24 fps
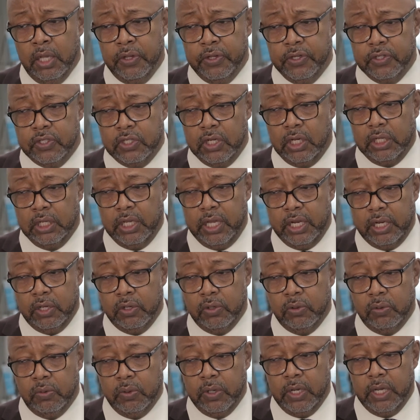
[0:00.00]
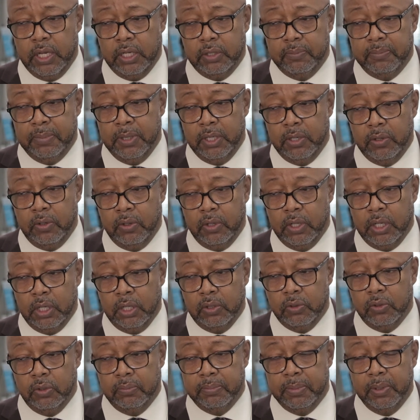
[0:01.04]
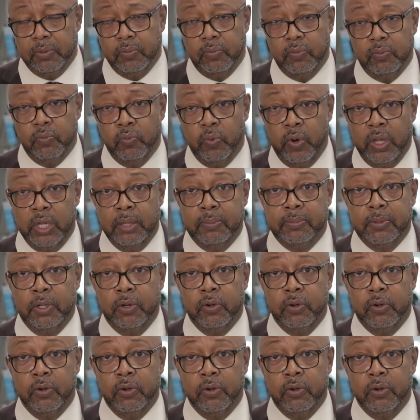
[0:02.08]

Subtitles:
this young lady who had been raped,